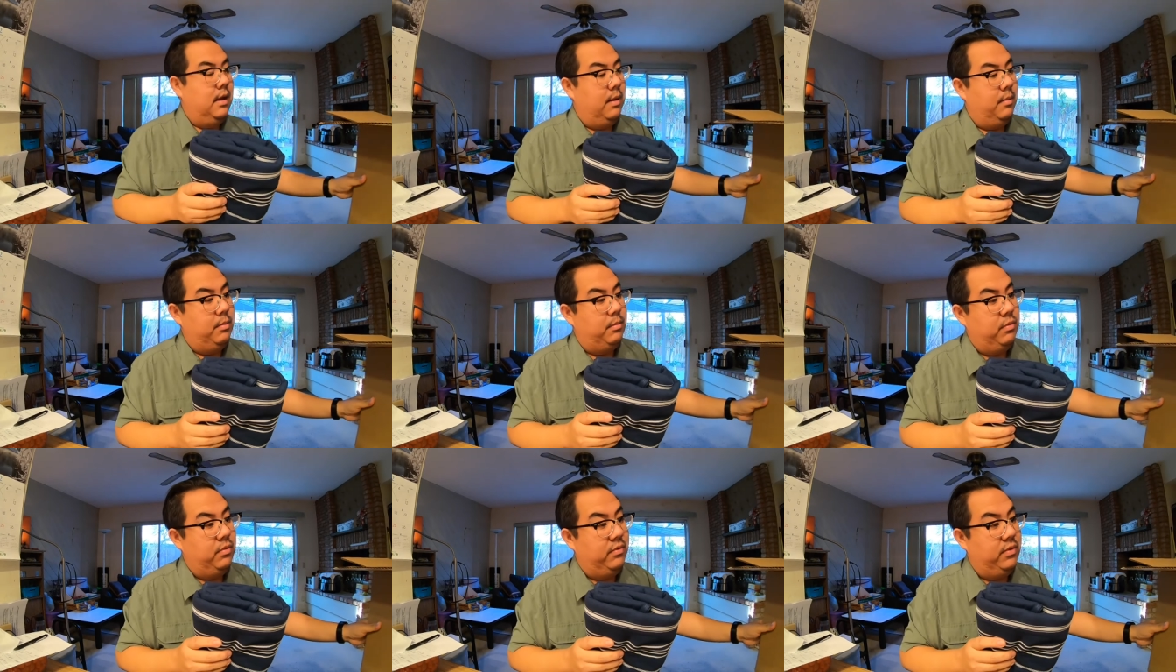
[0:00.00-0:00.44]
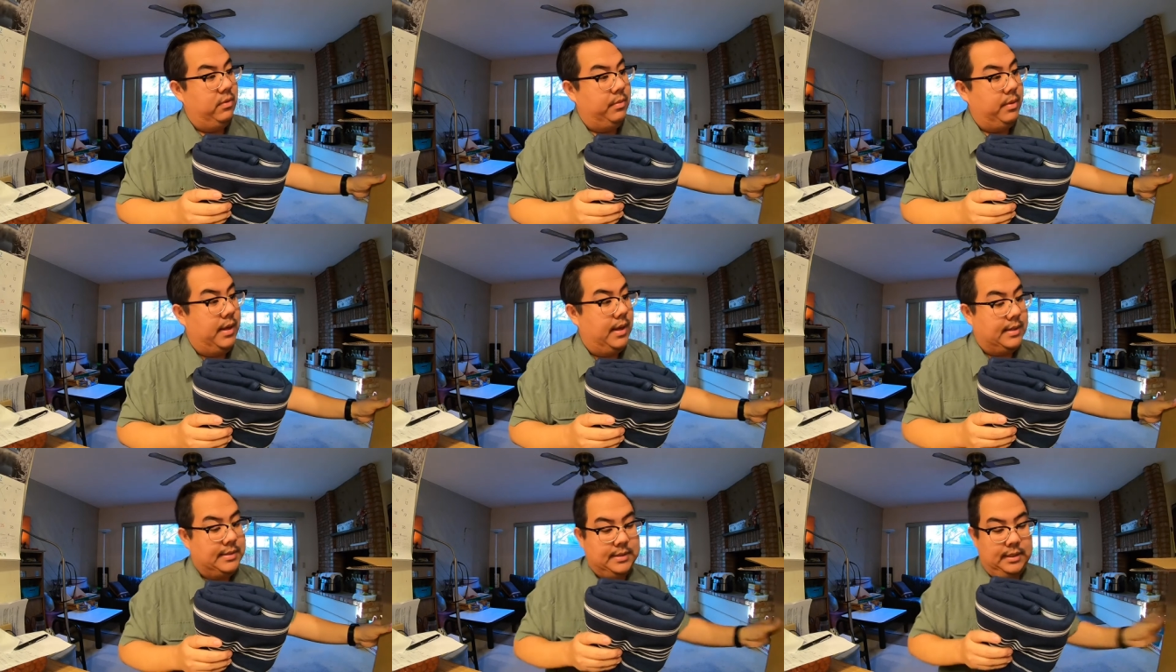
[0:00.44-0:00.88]
move the
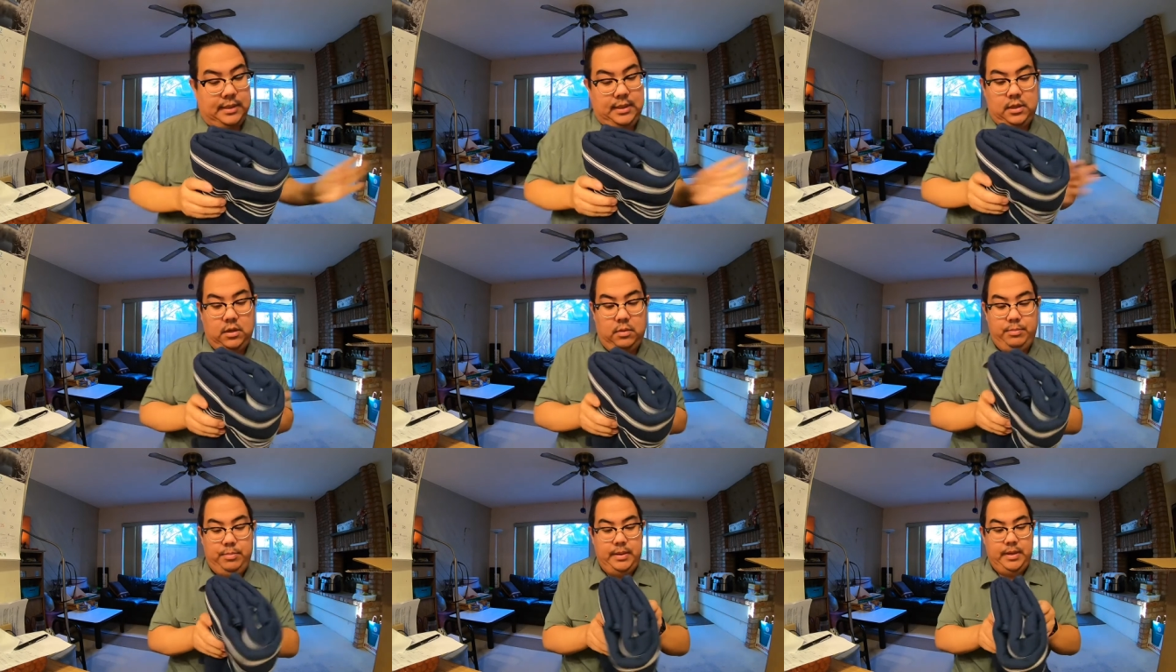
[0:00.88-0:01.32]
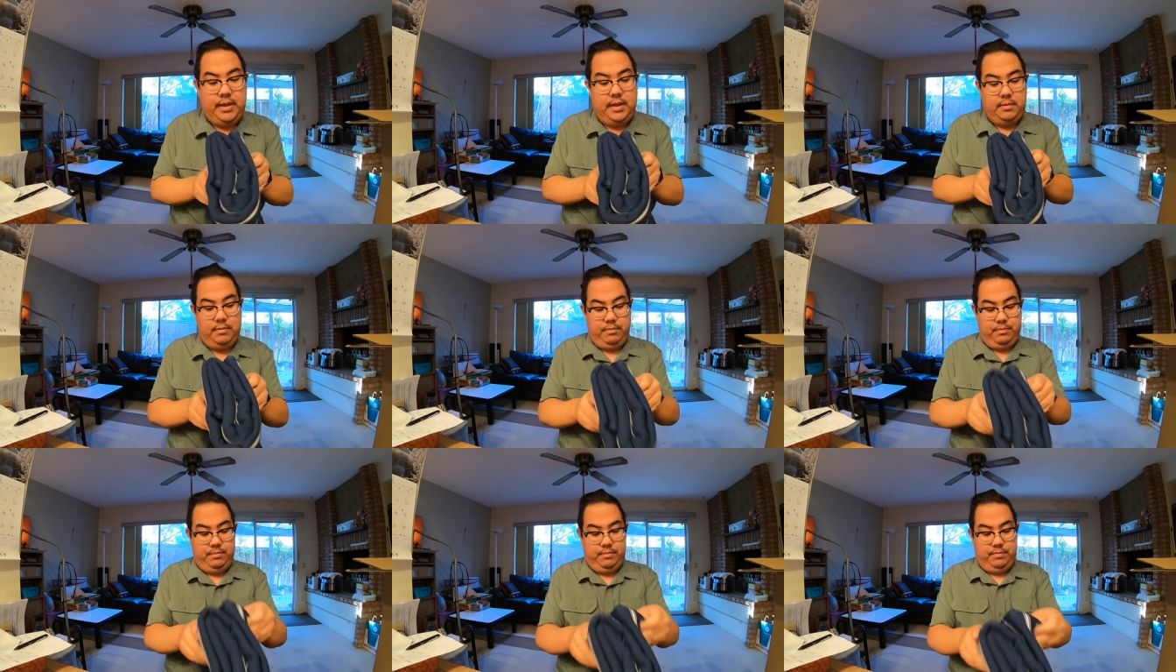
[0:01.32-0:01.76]
box a little
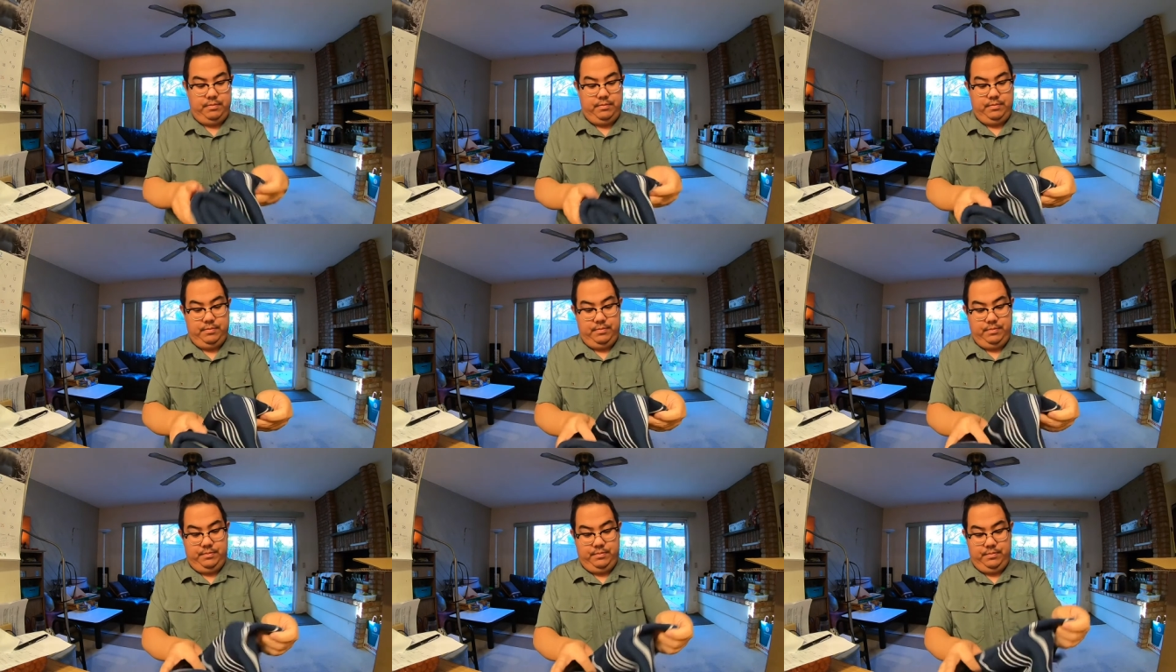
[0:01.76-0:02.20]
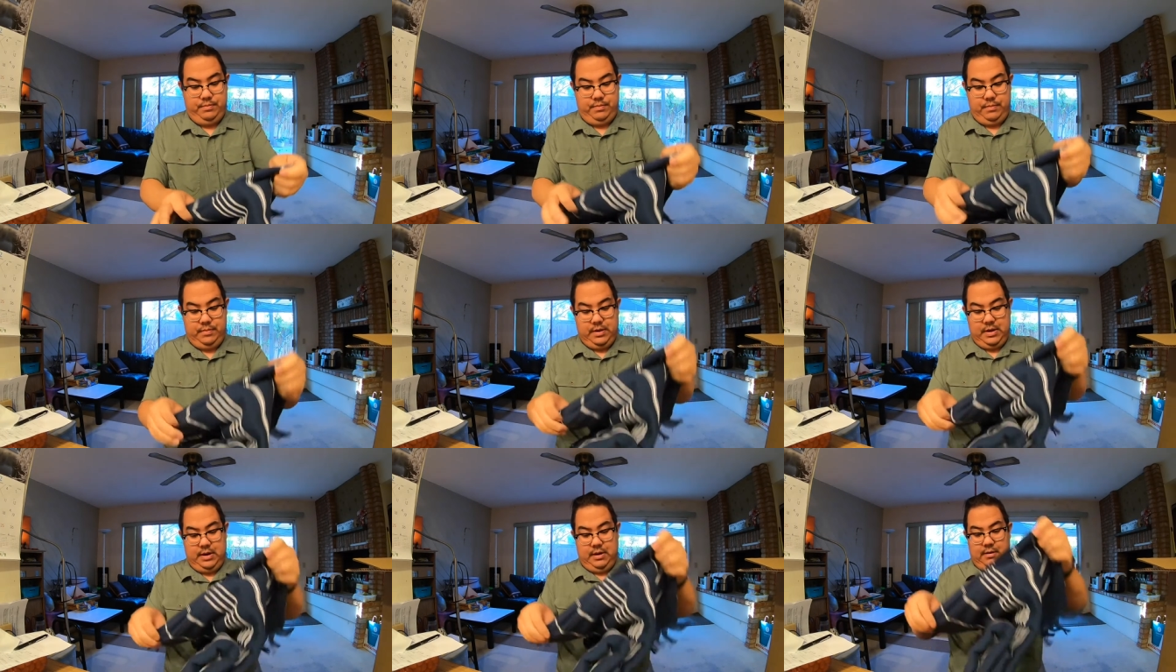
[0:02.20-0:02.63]
bit.
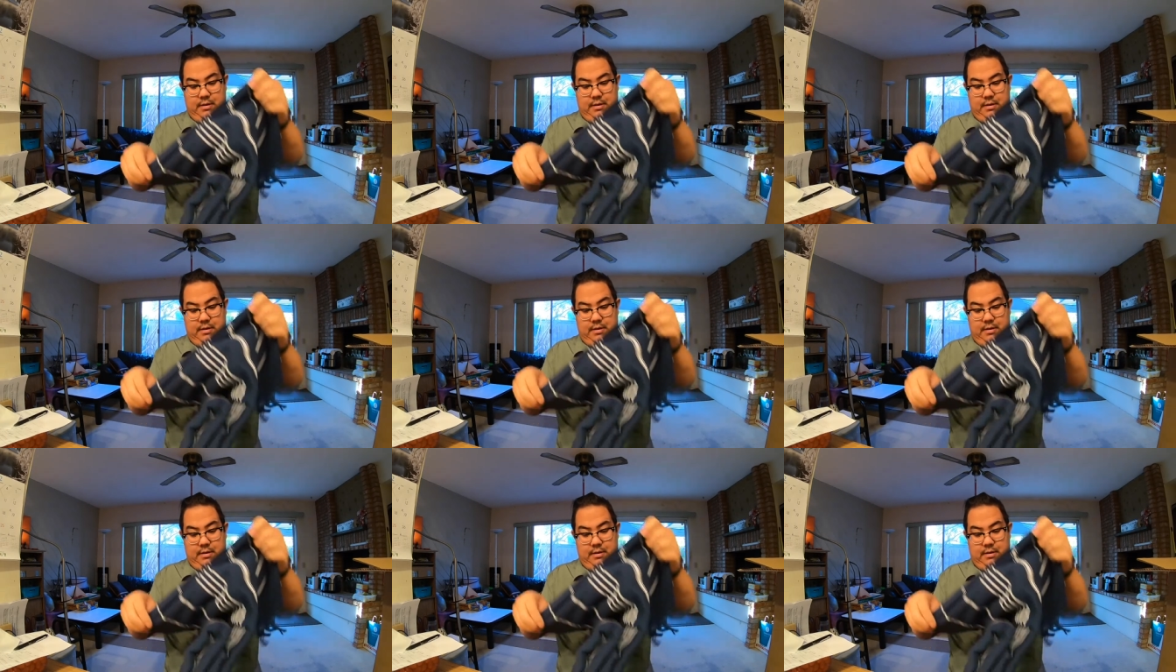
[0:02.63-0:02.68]
All